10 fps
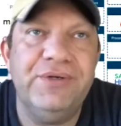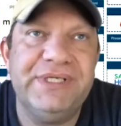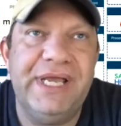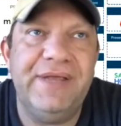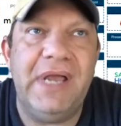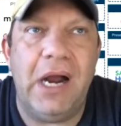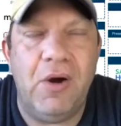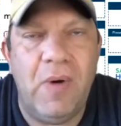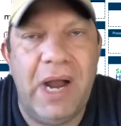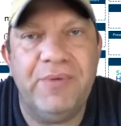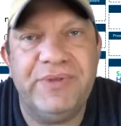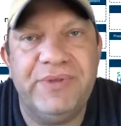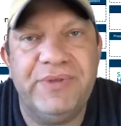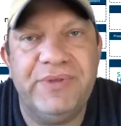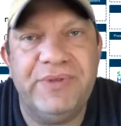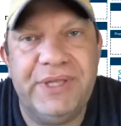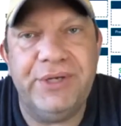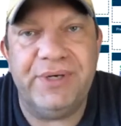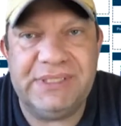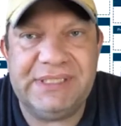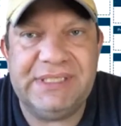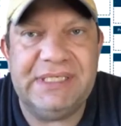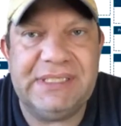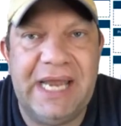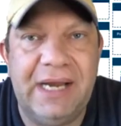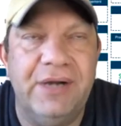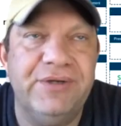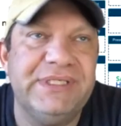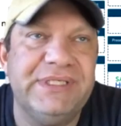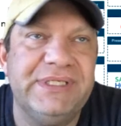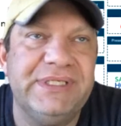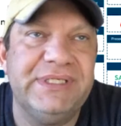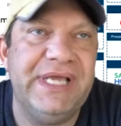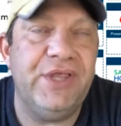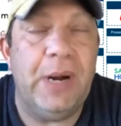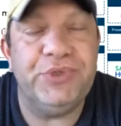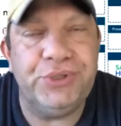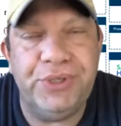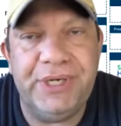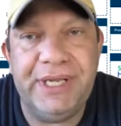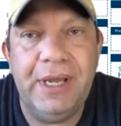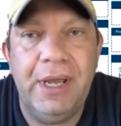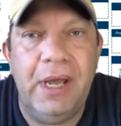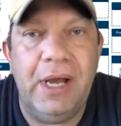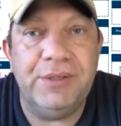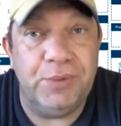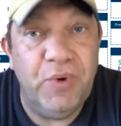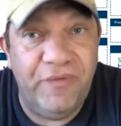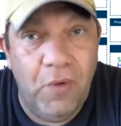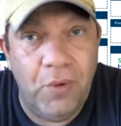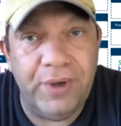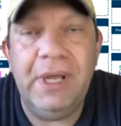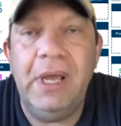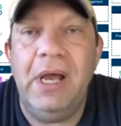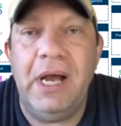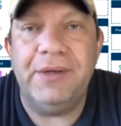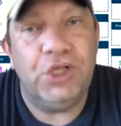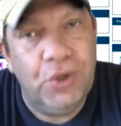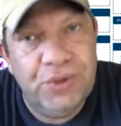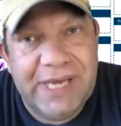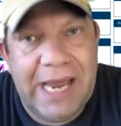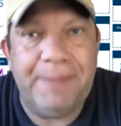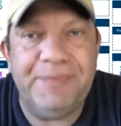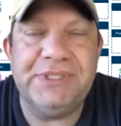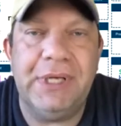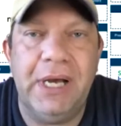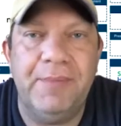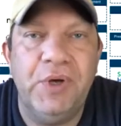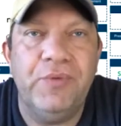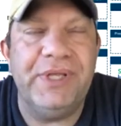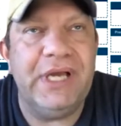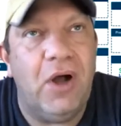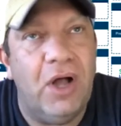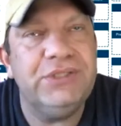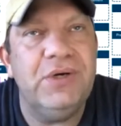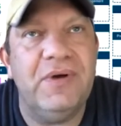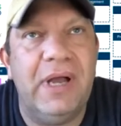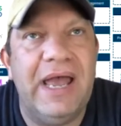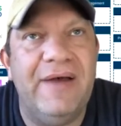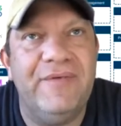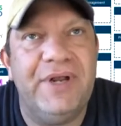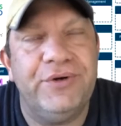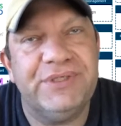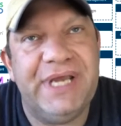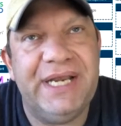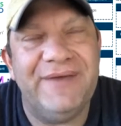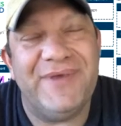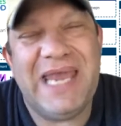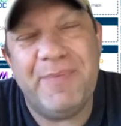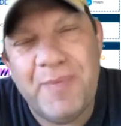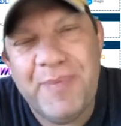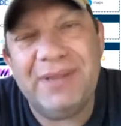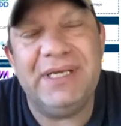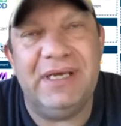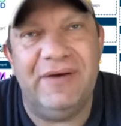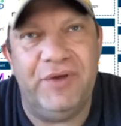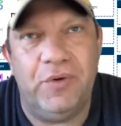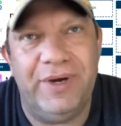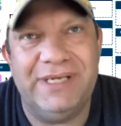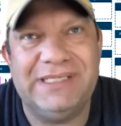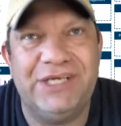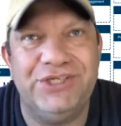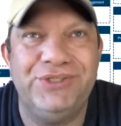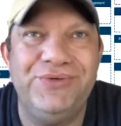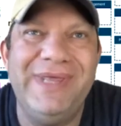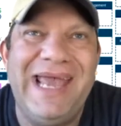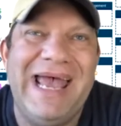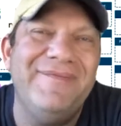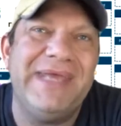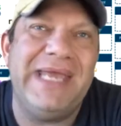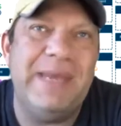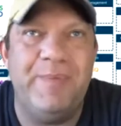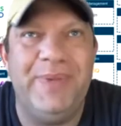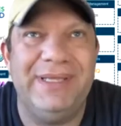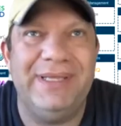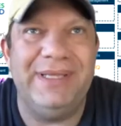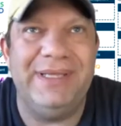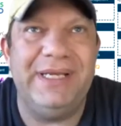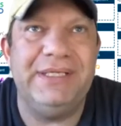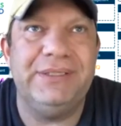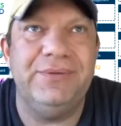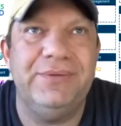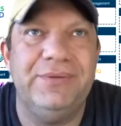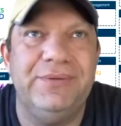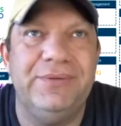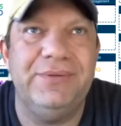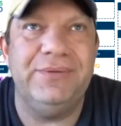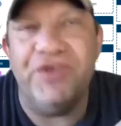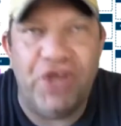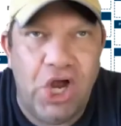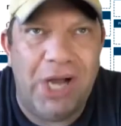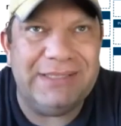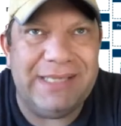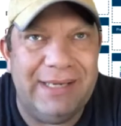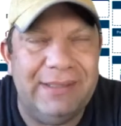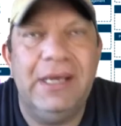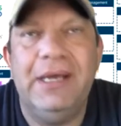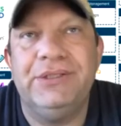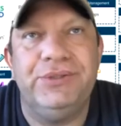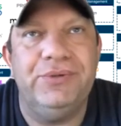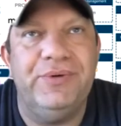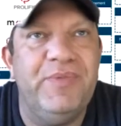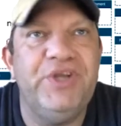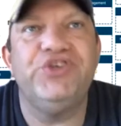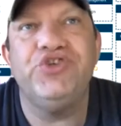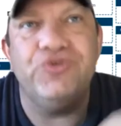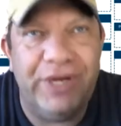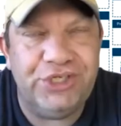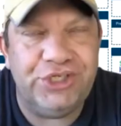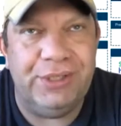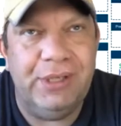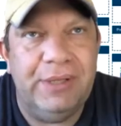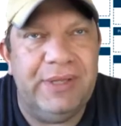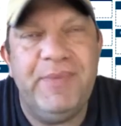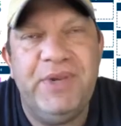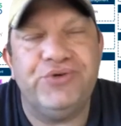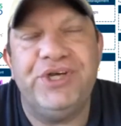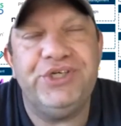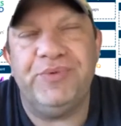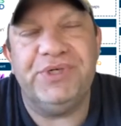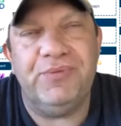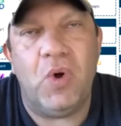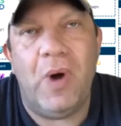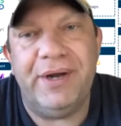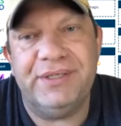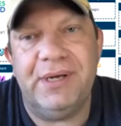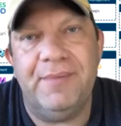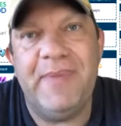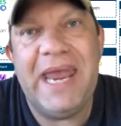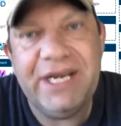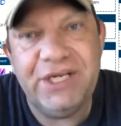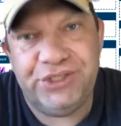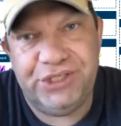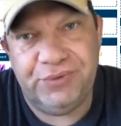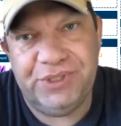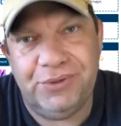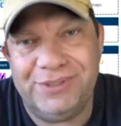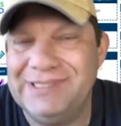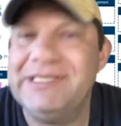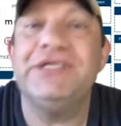Understand the ROI within their existing stack, understand the opportunity to move forward, close gaps, really also have an understanding of the capability of their organization. Do they have the capability to deliver the content, to the administration required to manage these resources?